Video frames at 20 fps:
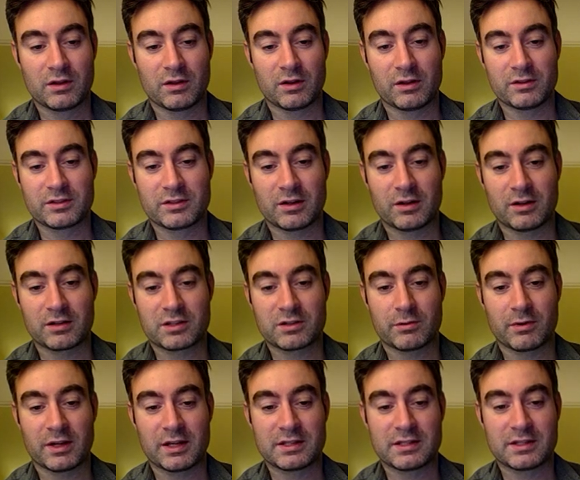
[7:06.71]
on dart
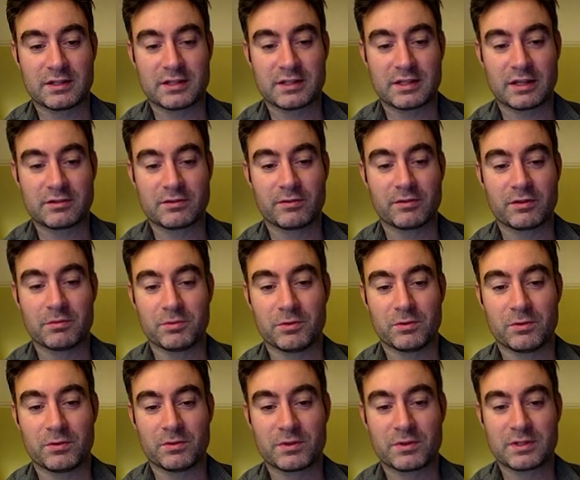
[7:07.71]
squares in the centre of the
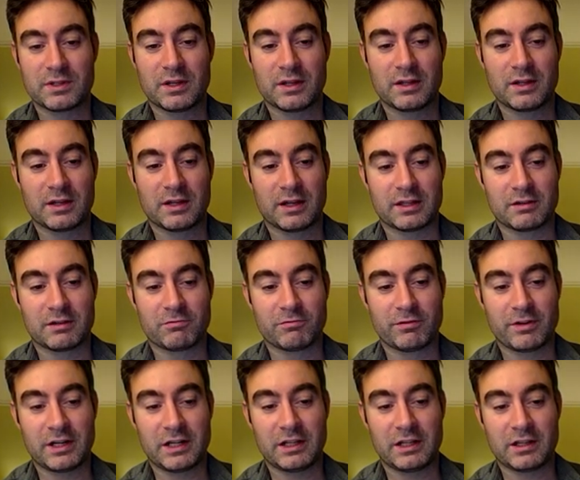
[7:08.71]
board, and they're
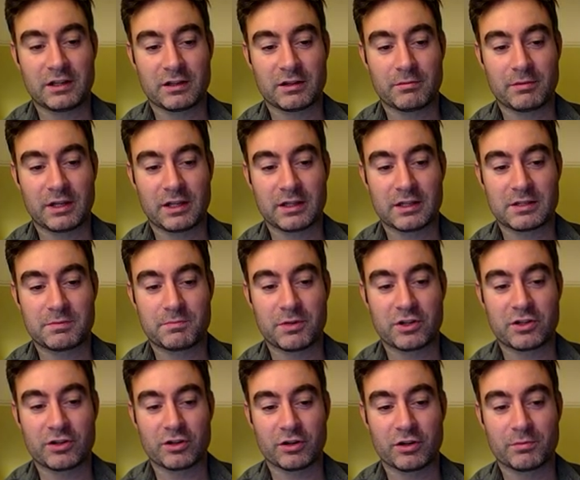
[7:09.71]
really going to make this
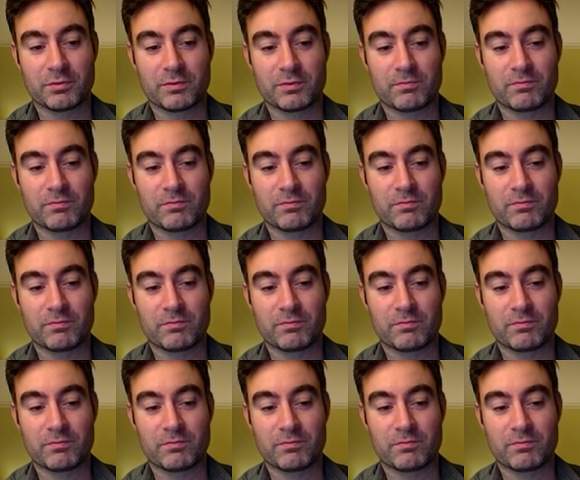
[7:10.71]
bishop